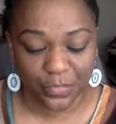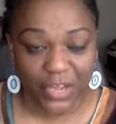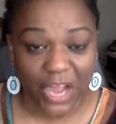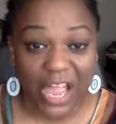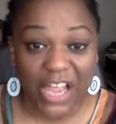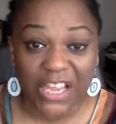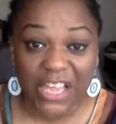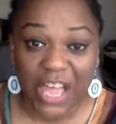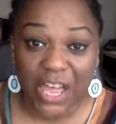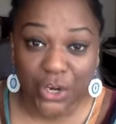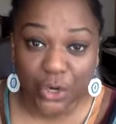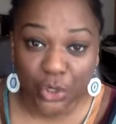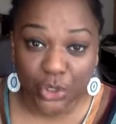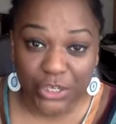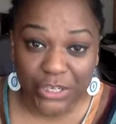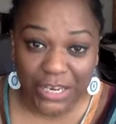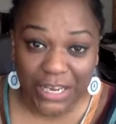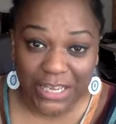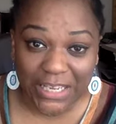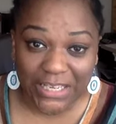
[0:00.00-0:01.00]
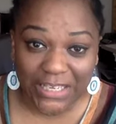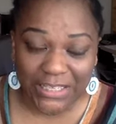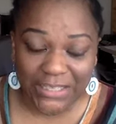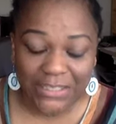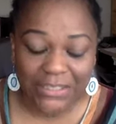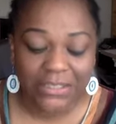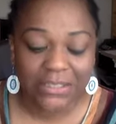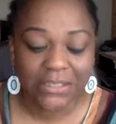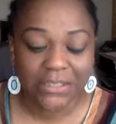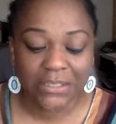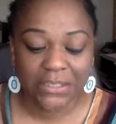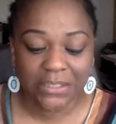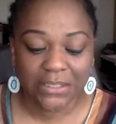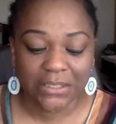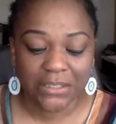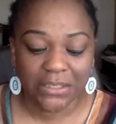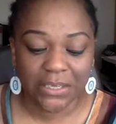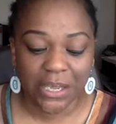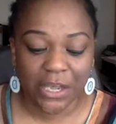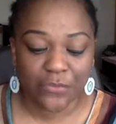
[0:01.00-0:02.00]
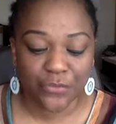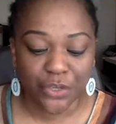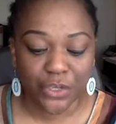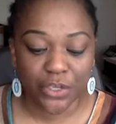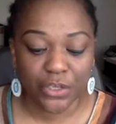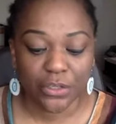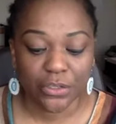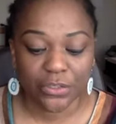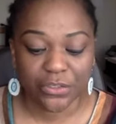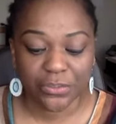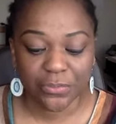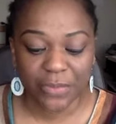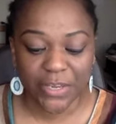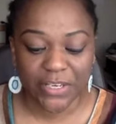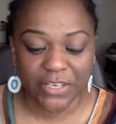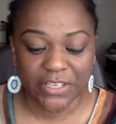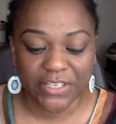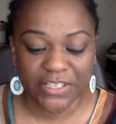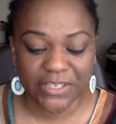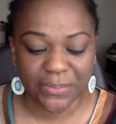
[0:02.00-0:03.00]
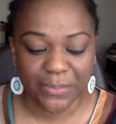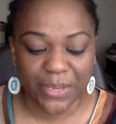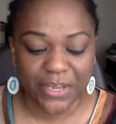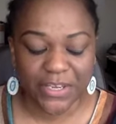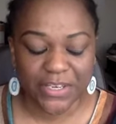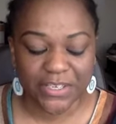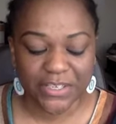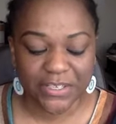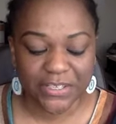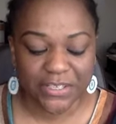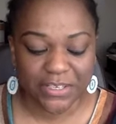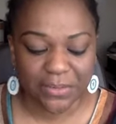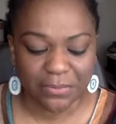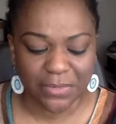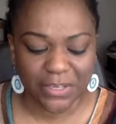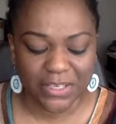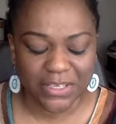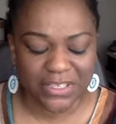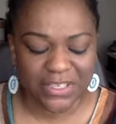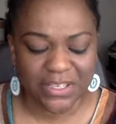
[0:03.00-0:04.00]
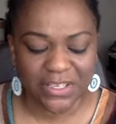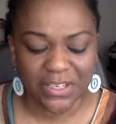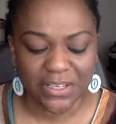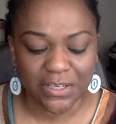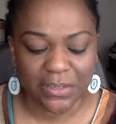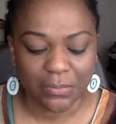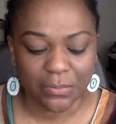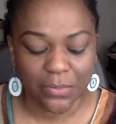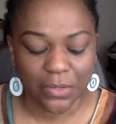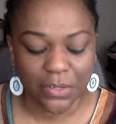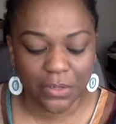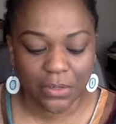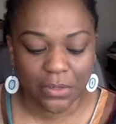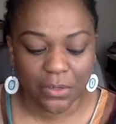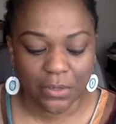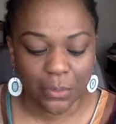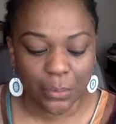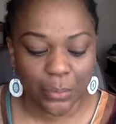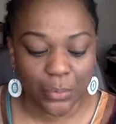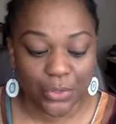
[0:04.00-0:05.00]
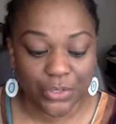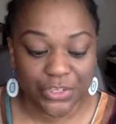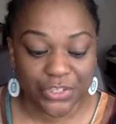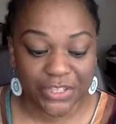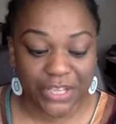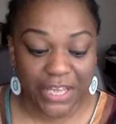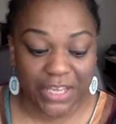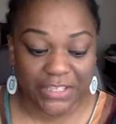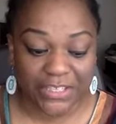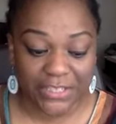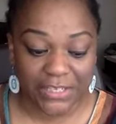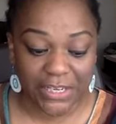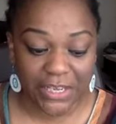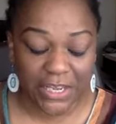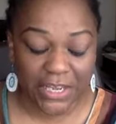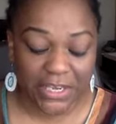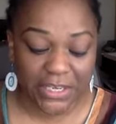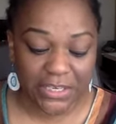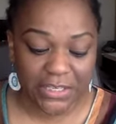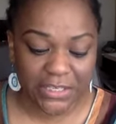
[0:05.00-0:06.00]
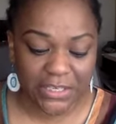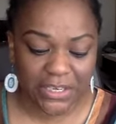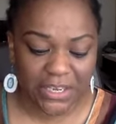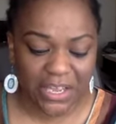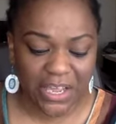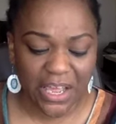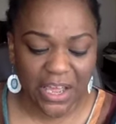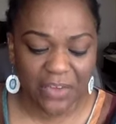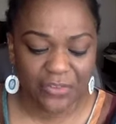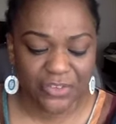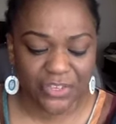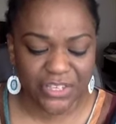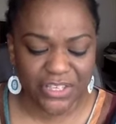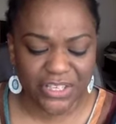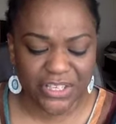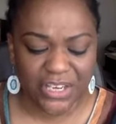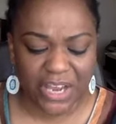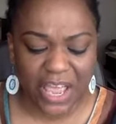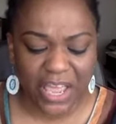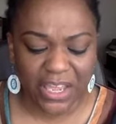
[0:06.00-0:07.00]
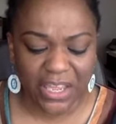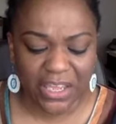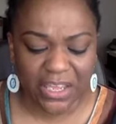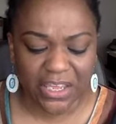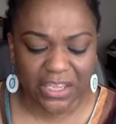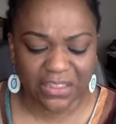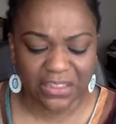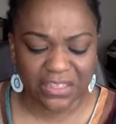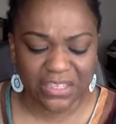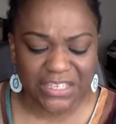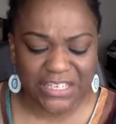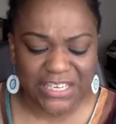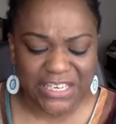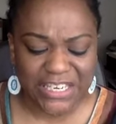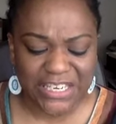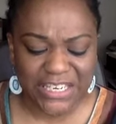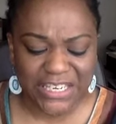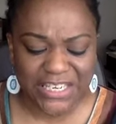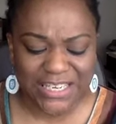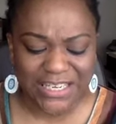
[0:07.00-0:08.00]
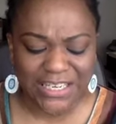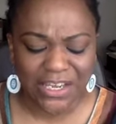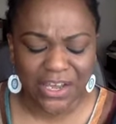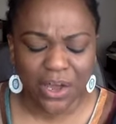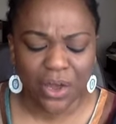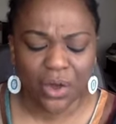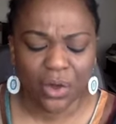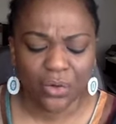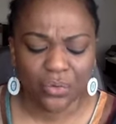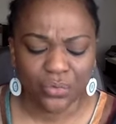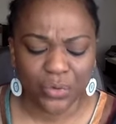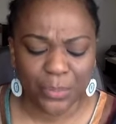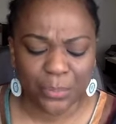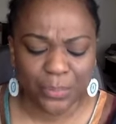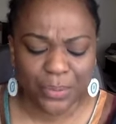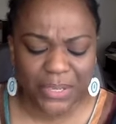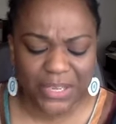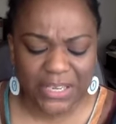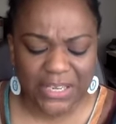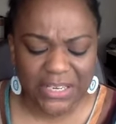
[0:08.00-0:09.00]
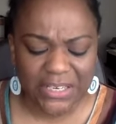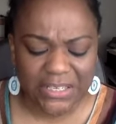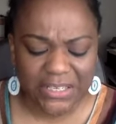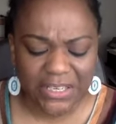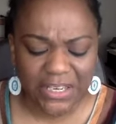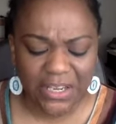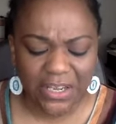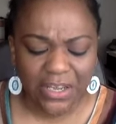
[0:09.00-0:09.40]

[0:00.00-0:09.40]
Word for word: I cannot lie. I've killed many spiders in my time, but that night, after the neck and the knee, on repeat,